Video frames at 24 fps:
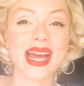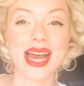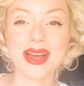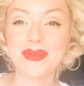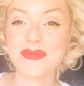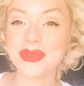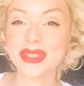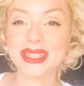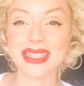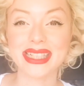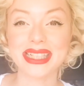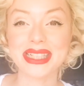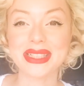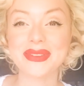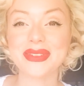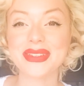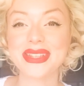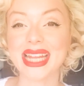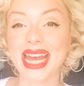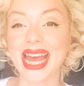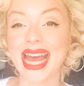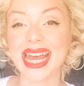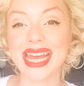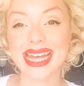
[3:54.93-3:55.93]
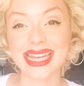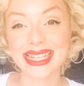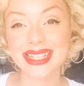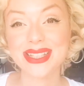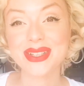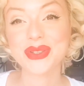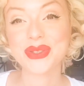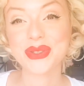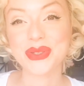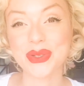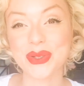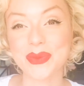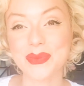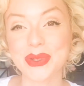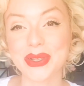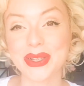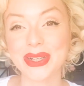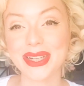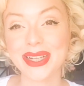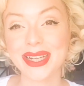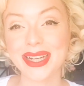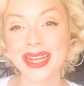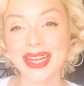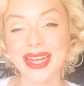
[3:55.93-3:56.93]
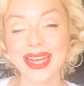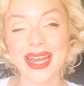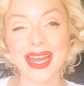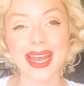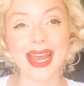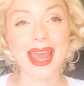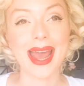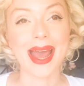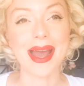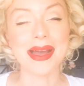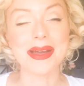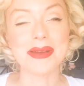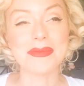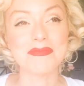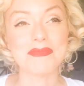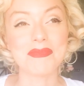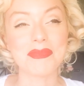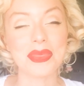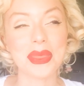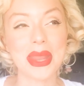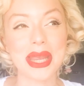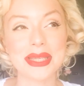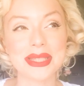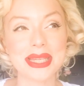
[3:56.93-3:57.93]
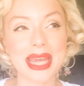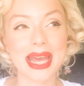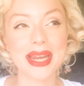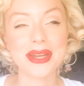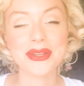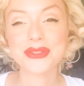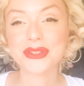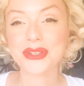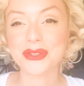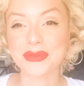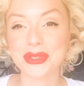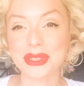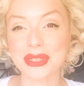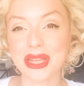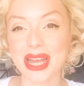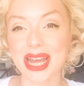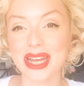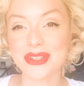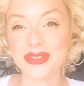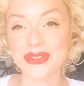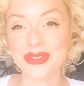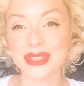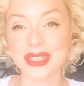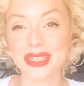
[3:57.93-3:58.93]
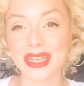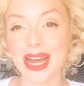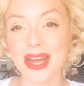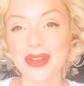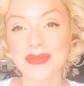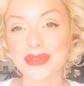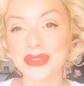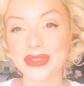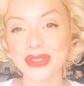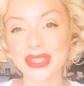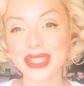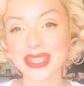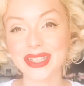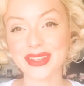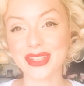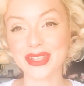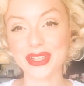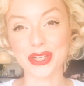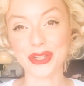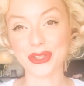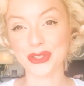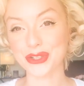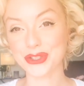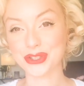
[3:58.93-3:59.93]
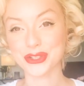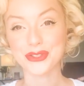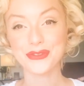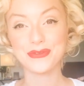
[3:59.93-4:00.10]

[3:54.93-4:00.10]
can't believe that it is October. It's kind of surreal, actually. I feel like the year's